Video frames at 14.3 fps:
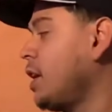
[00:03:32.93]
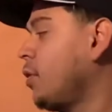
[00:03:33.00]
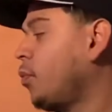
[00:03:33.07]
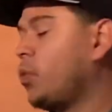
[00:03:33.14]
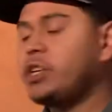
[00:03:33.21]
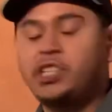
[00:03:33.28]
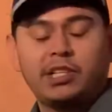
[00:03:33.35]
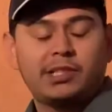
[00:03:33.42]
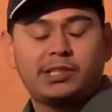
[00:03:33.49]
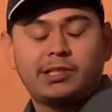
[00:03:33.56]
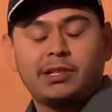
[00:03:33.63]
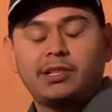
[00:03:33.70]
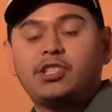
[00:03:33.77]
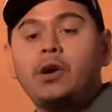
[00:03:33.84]
which
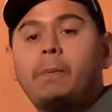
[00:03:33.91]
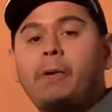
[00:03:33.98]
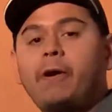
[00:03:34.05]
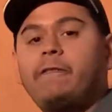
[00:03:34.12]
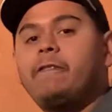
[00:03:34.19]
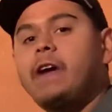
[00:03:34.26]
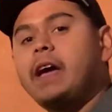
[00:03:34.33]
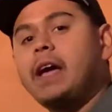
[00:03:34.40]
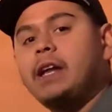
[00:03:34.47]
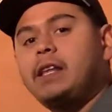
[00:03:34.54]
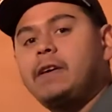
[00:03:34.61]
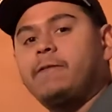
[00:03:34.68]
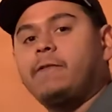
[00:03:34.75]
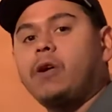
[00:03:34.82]
is to prevent
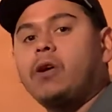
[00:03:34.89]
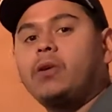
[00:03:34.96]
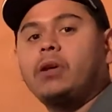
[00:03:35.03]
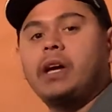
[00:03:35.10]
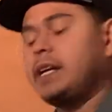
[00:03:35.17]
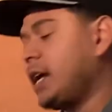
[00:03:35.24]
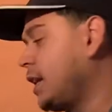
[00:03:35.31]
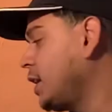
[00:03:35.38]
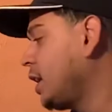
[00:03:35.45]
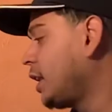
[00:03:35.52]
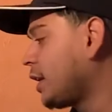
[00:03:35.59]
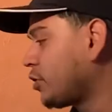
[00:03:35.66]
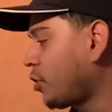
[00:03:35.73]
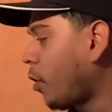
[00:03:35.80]
any fault in any
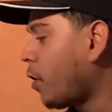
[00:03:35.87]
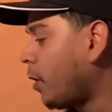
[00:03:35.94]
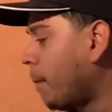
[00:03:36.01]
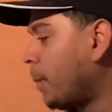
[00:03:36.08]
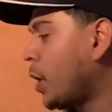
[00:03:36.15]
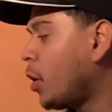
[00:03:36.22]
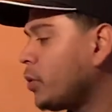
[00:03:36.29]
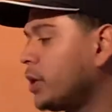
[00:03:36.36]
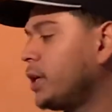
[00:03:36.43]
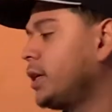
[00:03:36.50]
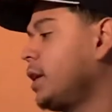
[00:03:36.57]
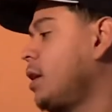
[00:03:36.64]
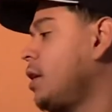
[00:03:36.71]
electrical component,